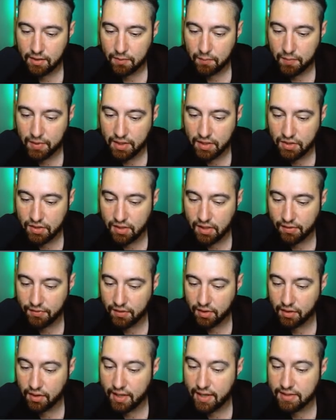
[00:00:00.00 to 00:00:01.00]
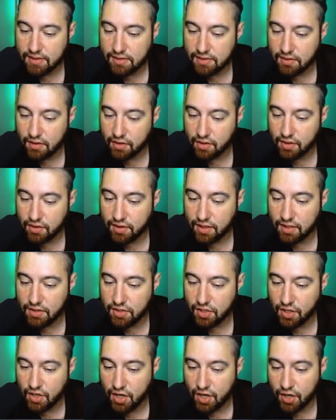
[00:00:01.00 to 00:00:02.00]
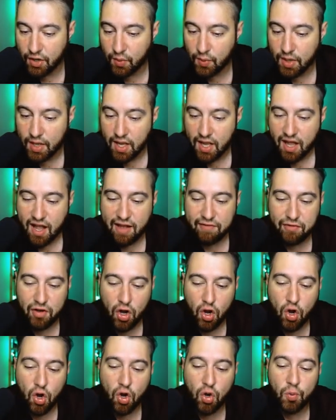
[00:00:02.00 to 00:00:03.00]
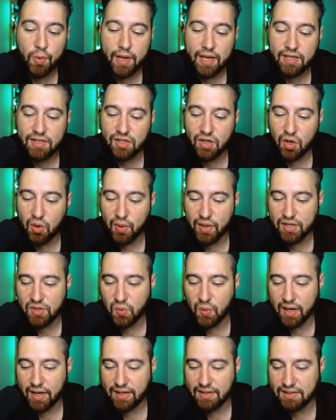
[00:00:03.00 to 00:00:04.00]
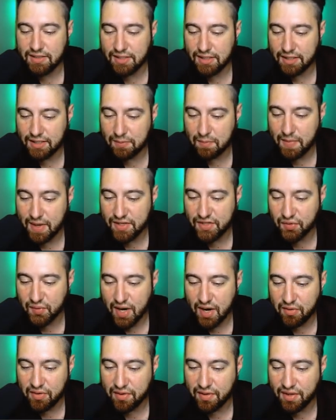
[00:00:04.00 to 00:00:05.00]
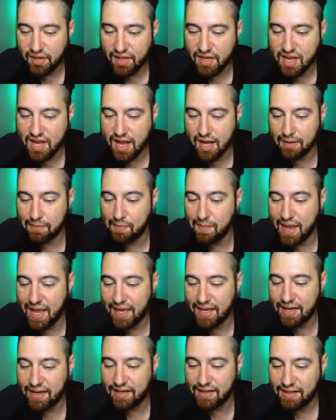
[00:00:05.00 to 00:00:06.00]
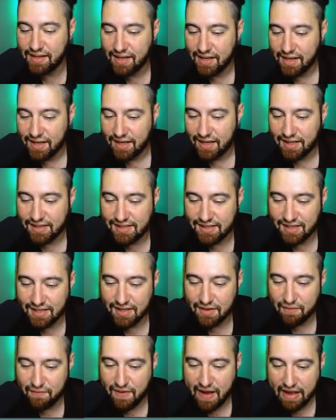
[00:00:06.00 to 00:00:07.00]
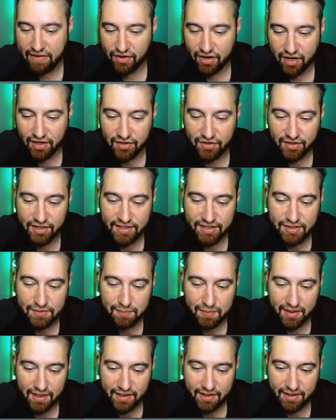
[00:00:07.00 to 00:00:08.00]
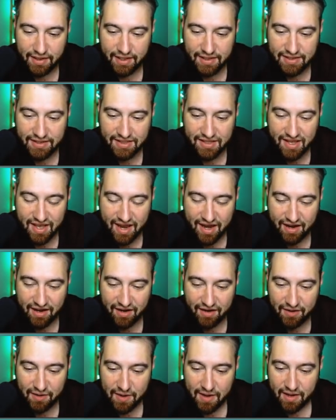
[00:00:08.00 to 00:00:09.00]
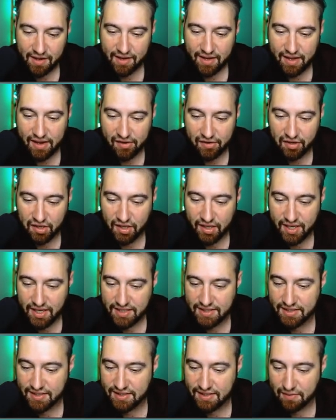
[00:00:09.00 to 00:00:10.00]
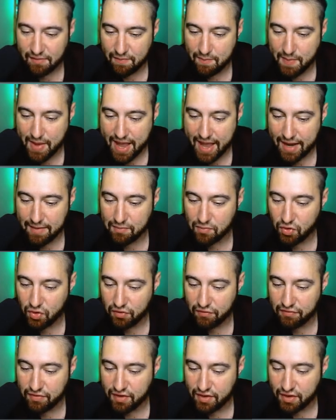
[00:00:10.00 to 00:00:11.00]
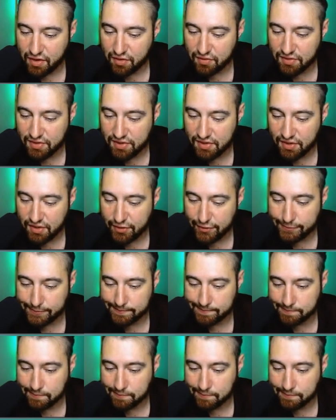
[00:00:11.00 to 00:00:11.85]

but nonetheless, a good thing to know. I've always wanted to mess around with Young Mega. It's in the 500s, but it's there. Aerial Ace is a bad move though, so